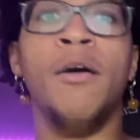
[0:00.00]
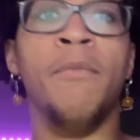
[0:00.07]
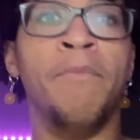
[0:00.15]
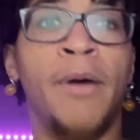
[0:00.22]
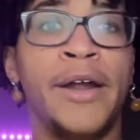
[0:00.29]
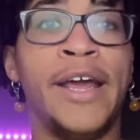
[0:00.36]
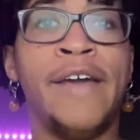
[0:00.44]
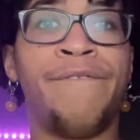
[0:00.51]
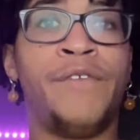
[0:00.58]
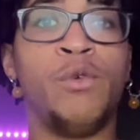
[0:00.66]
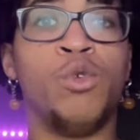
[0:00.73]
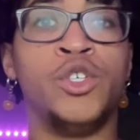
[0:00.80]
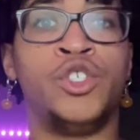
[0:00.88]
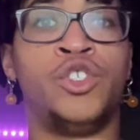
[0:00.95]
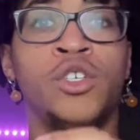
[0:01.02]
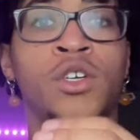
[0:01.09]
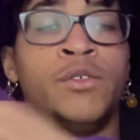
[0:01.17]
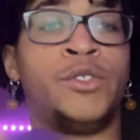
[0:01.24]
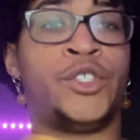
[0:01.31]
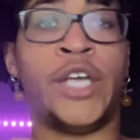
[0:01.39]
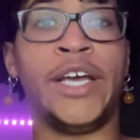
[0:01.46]
but if it was
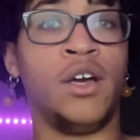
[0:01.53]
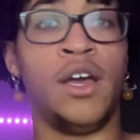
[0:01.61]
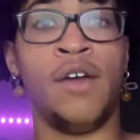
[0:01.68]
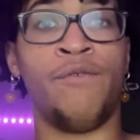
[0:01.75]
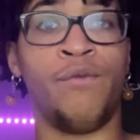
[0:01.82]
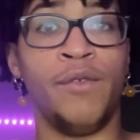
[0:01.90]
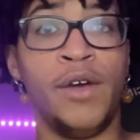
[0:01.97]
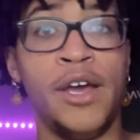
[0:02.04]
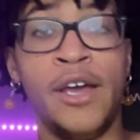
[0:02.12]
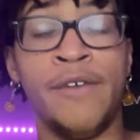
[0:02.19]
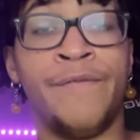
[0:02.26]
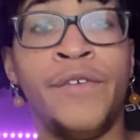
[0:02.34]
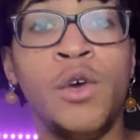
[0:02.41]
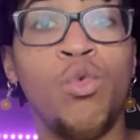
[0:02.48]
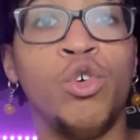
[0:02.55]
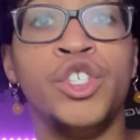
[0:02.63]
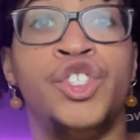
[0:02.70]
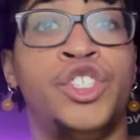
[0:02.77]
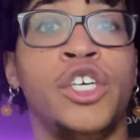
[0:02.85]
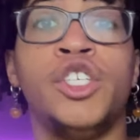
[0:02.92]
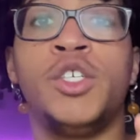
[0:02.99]
take if if it
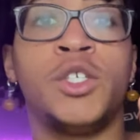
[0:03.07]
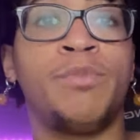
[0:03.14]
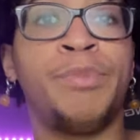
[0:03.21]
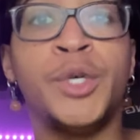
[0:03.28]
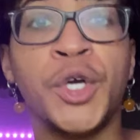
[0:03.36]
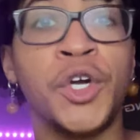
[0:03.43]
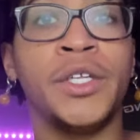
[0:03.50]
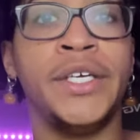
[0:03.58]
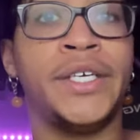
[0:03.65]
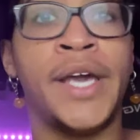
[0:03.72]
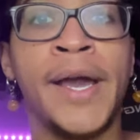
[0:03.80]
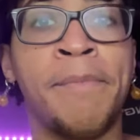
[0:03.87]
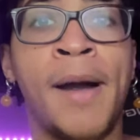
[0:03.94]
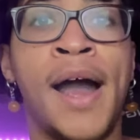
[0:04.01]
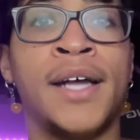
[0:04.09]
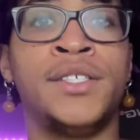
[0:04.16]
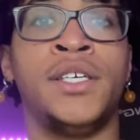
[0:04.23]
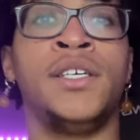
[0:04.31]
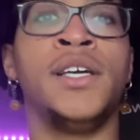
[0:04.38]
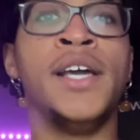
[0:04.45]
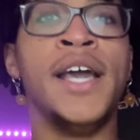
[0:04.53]
was just purely
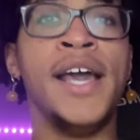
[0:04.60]
kickboxing